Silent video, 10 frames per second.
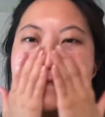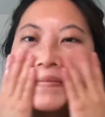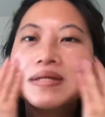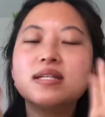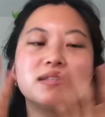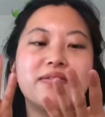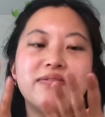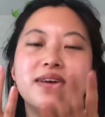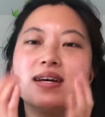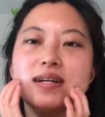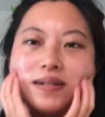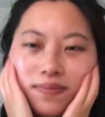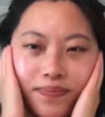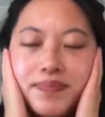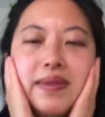you just feel
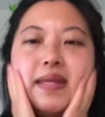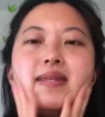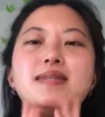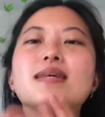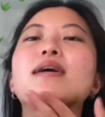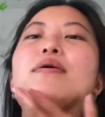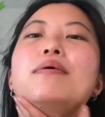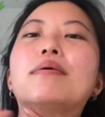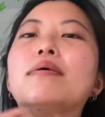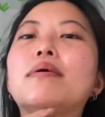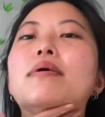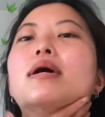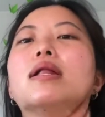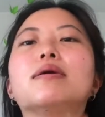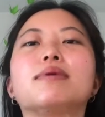this like
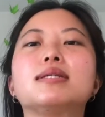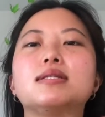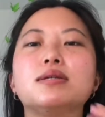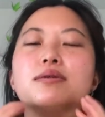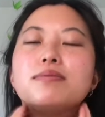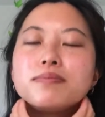oily residue.